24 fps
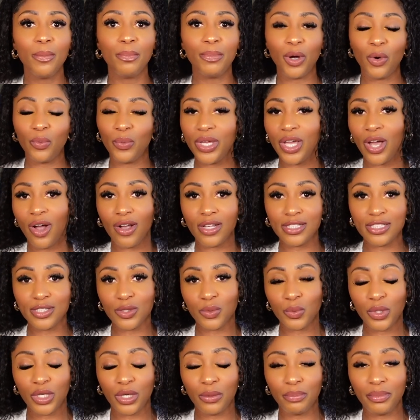but we
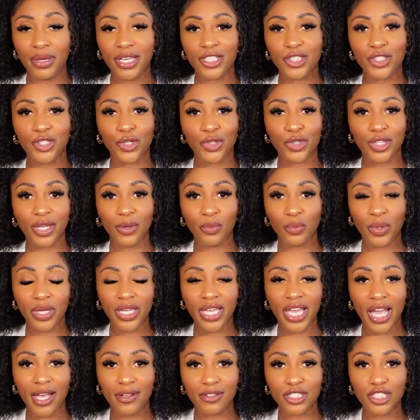also want to make sure that we
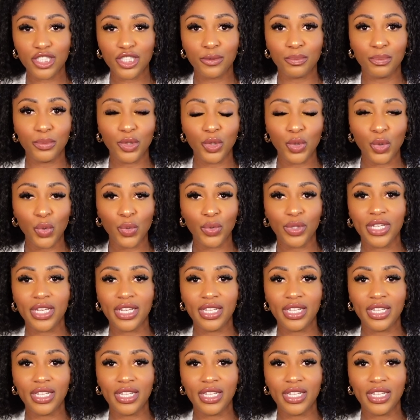have smooth,